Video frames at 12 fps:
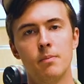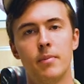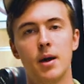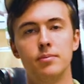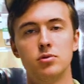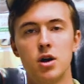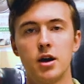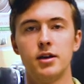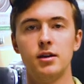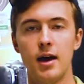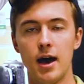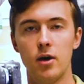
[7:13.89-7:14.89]
by
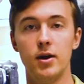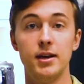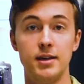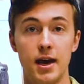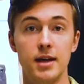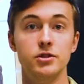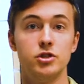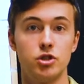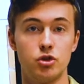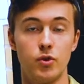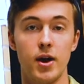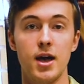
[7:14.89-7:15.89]
blocking out again
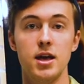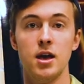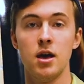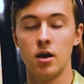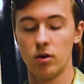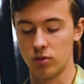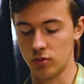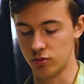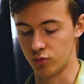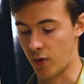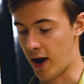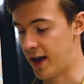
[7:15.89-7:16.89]
stray
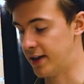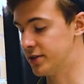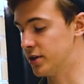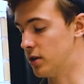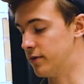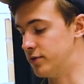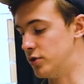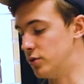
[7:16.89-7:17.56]
rays of